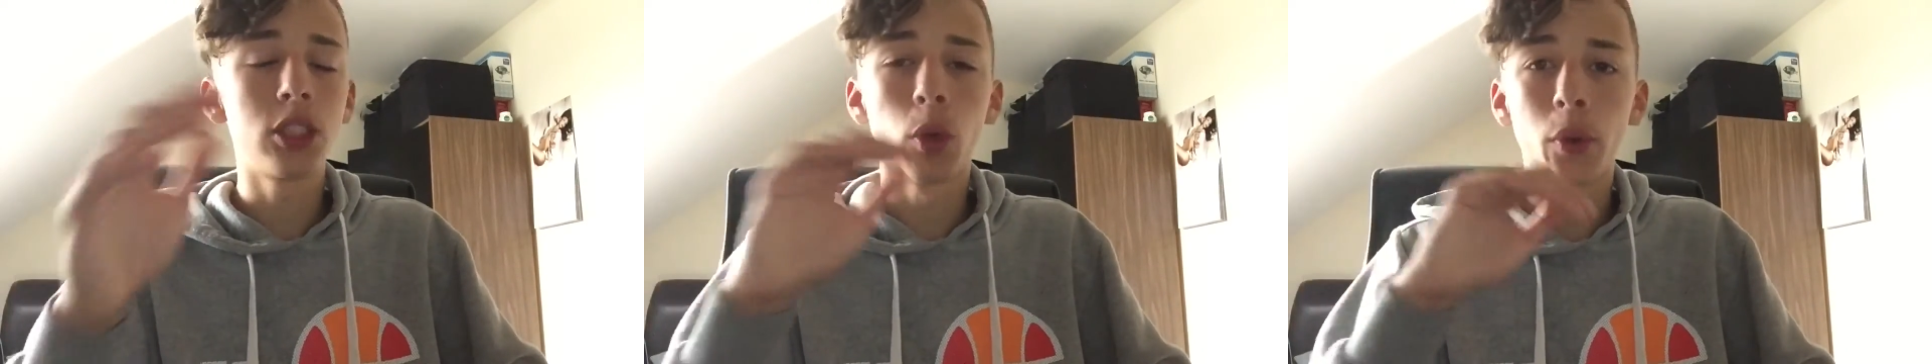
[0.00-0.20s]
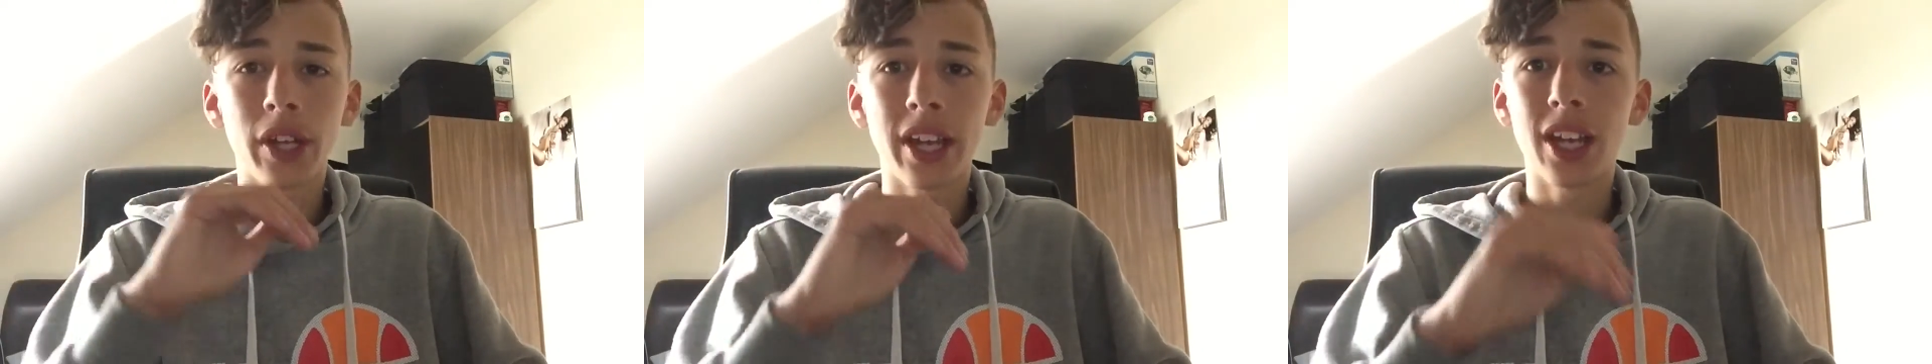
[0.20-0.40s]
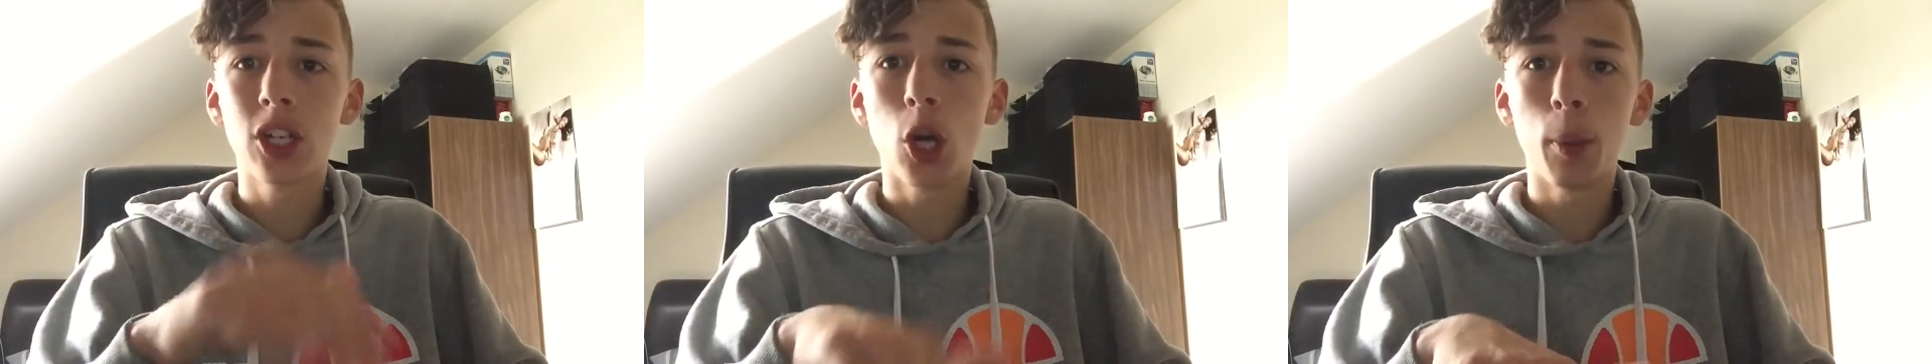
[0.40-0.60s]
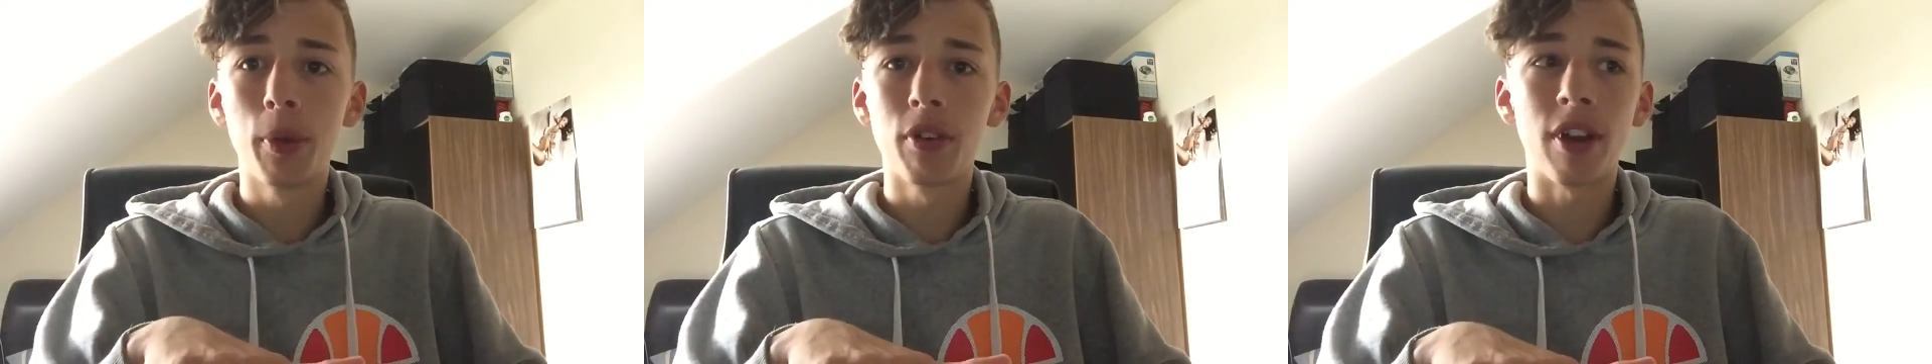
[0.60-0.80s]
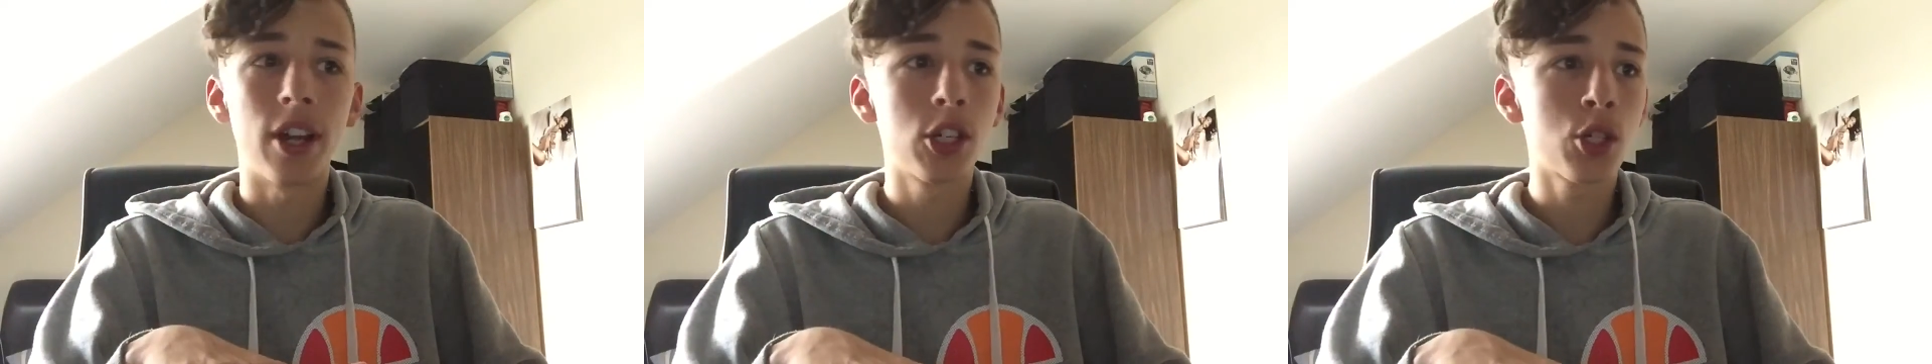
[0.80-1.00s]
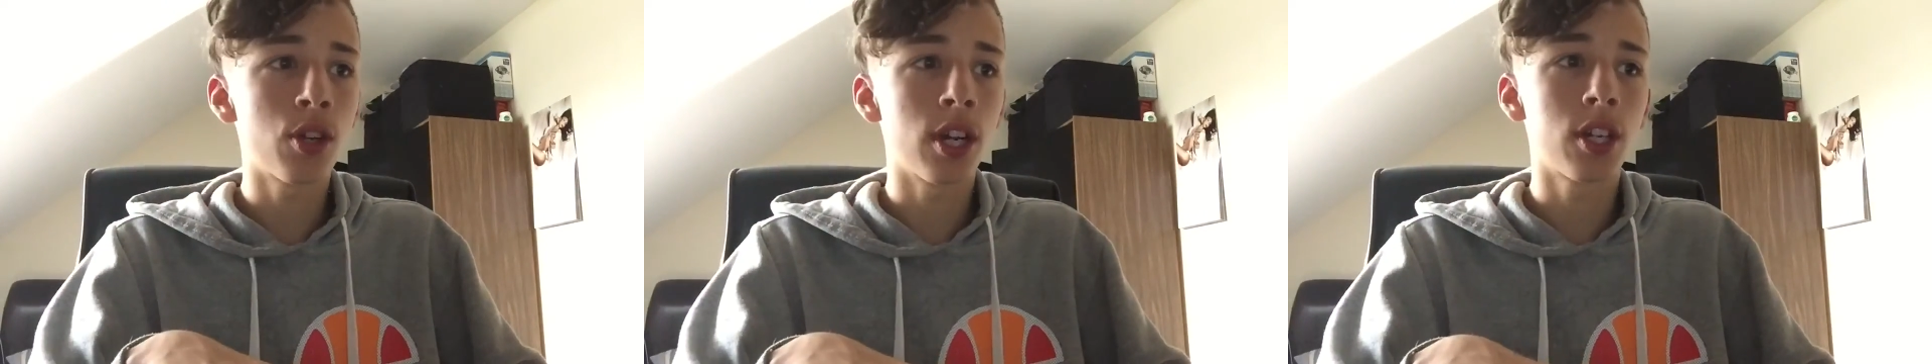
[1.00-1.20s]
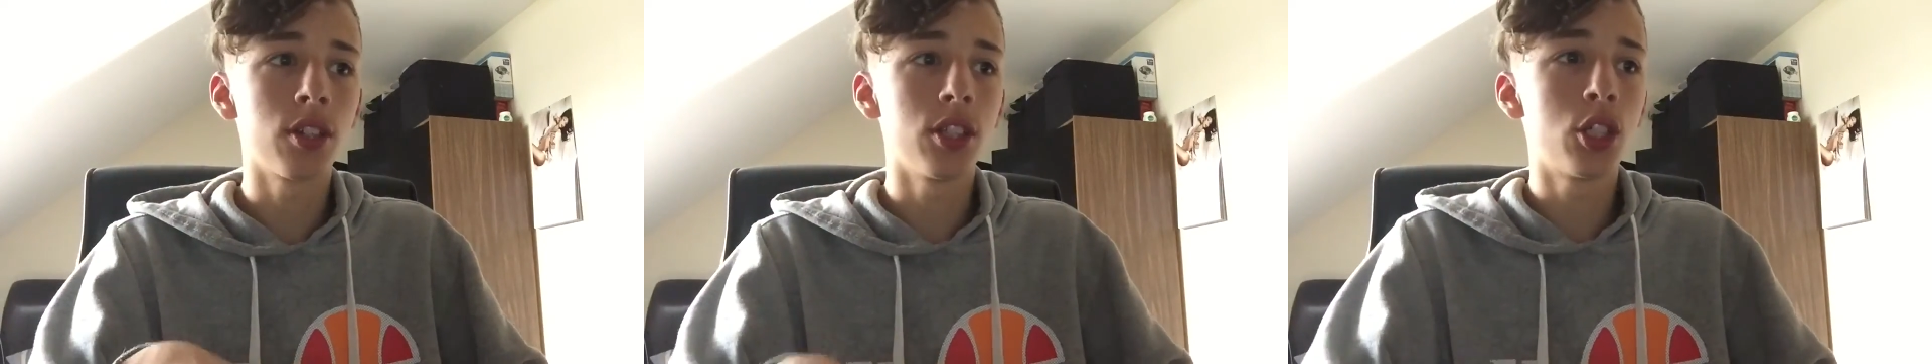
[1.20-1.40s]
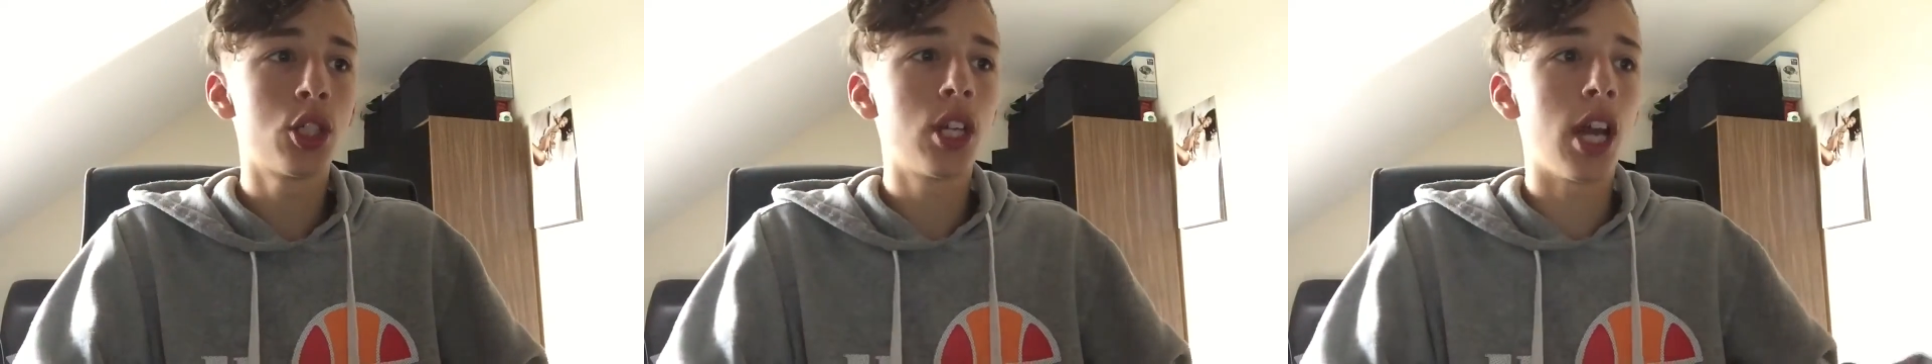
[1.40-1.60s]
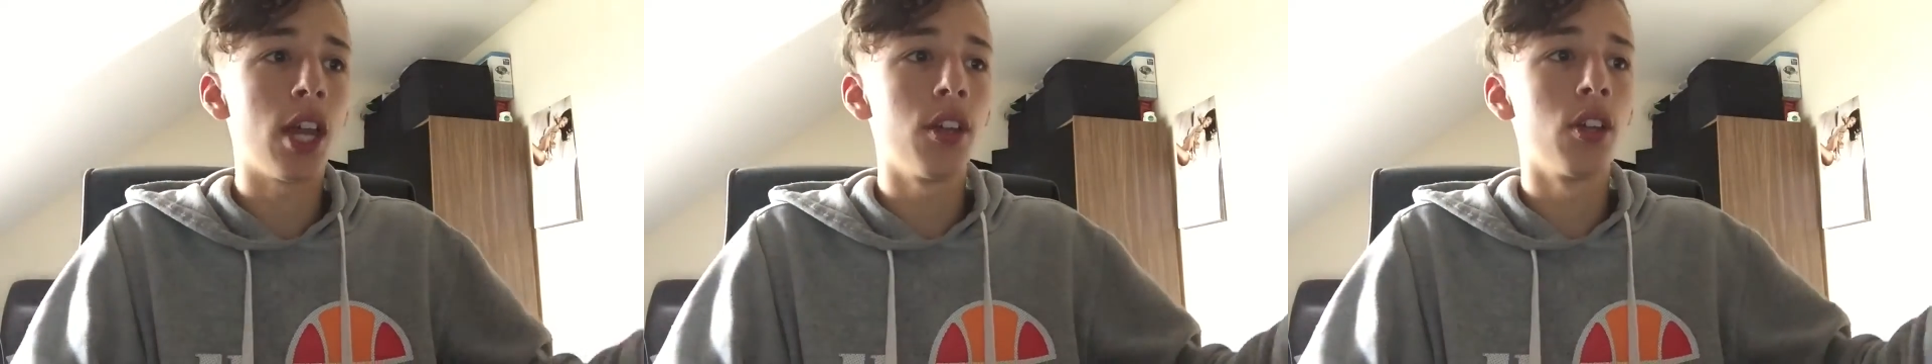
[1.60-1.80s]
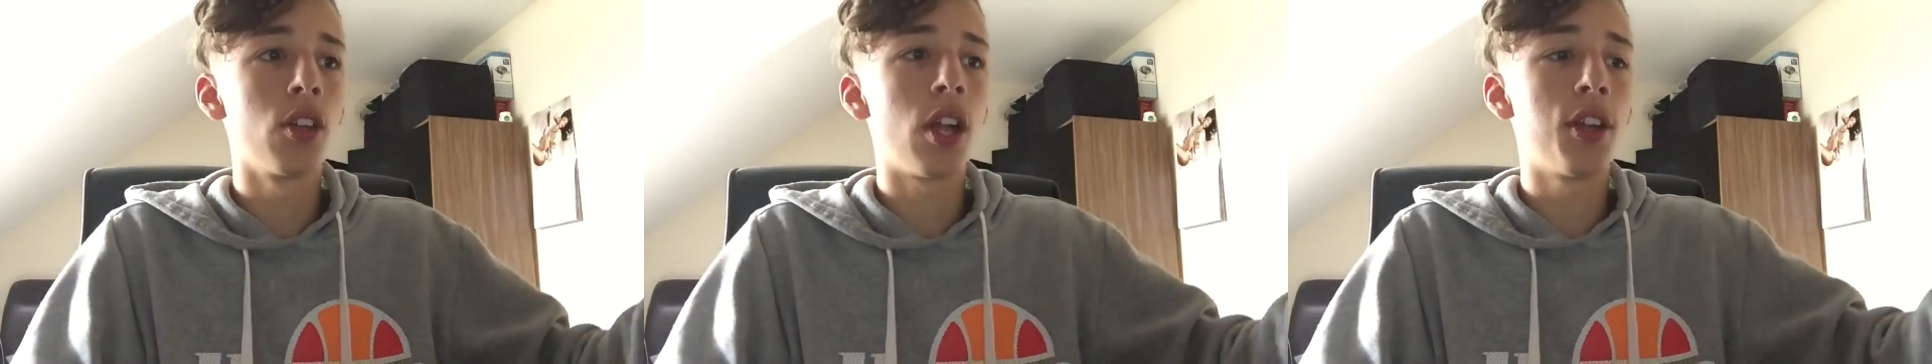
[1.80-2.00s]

don't want to get a copyright strike on this channel.